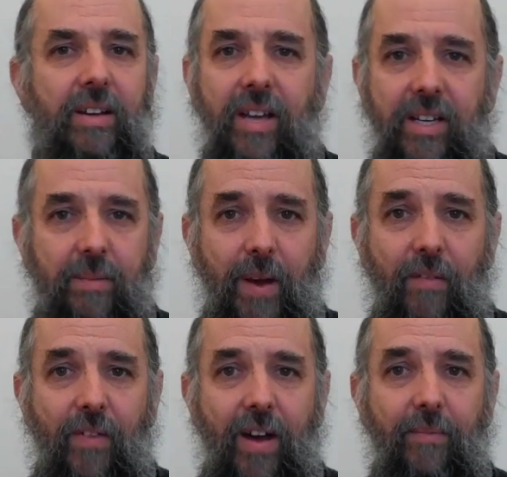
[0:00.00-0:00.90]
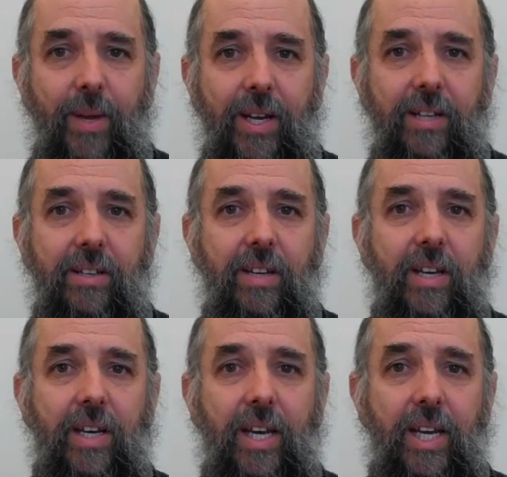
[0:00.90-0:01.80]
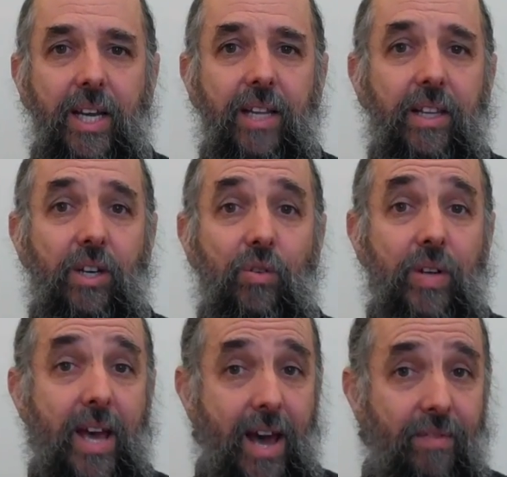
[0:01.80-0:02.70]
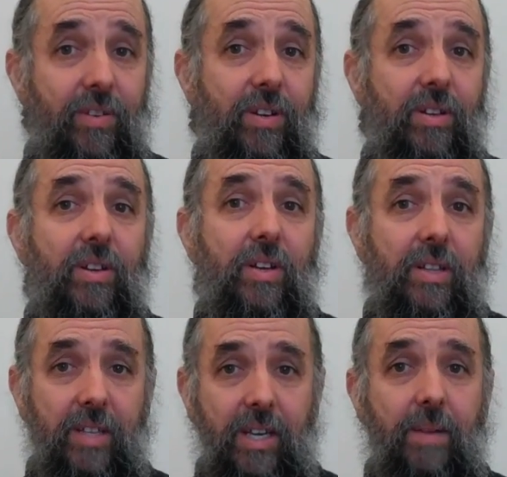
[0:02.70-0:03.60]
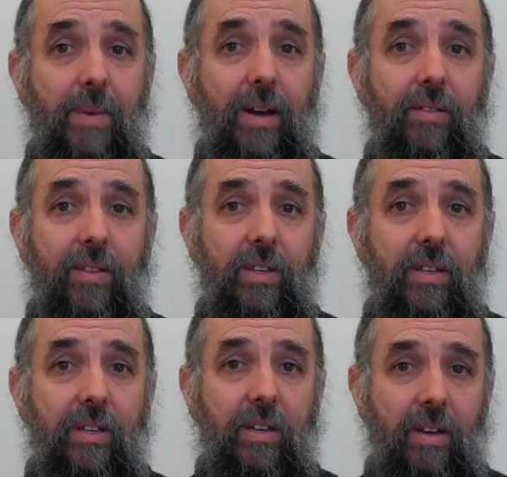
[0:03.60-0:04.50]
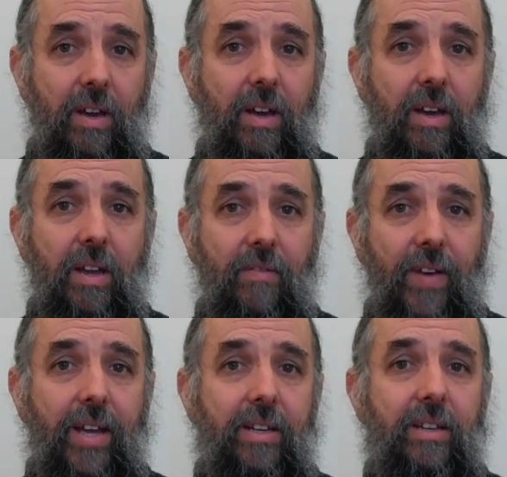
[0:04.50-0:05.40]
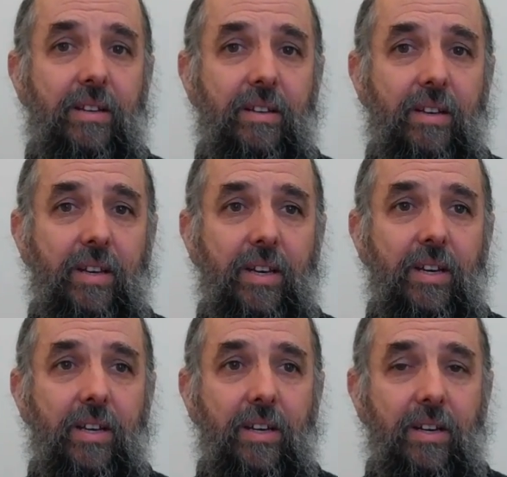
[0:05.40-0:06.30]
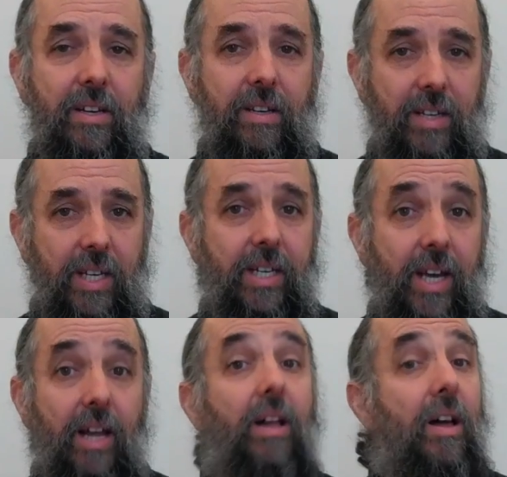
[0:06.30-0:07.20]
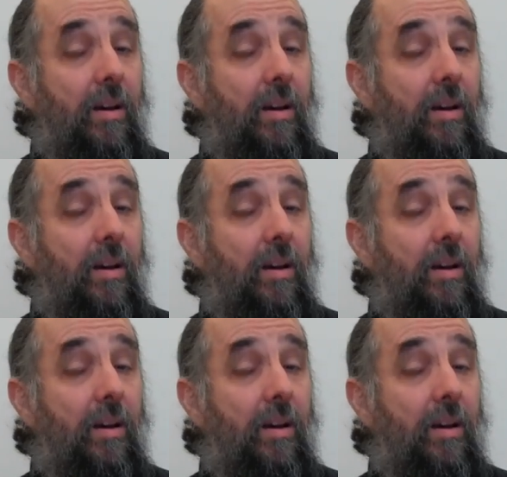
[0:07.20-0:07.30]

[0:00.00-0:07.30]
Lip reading: takes about 5 minutes, and again, they don't have to think about the event in detail,